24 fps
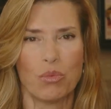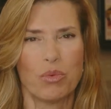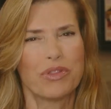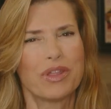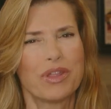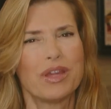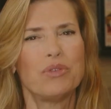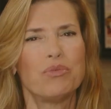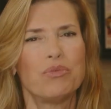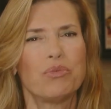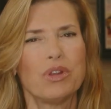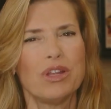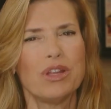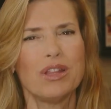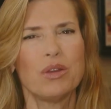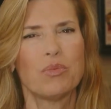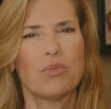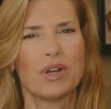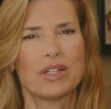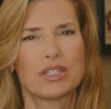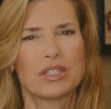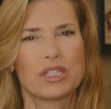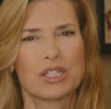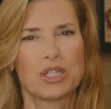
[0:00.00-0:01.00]
Well, then really,
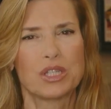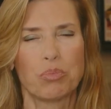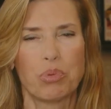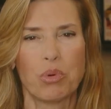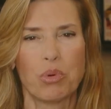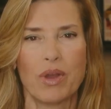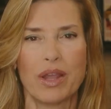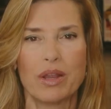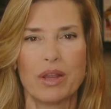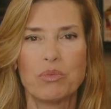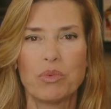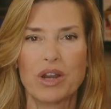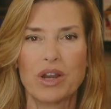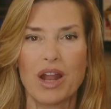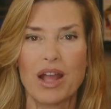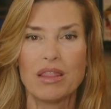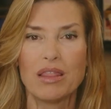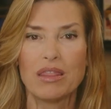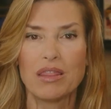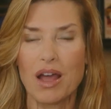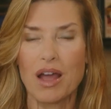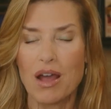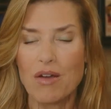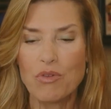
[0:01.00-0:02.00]
what's the point? What I
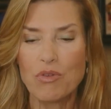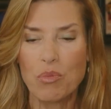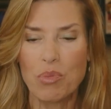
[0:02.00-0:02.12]
love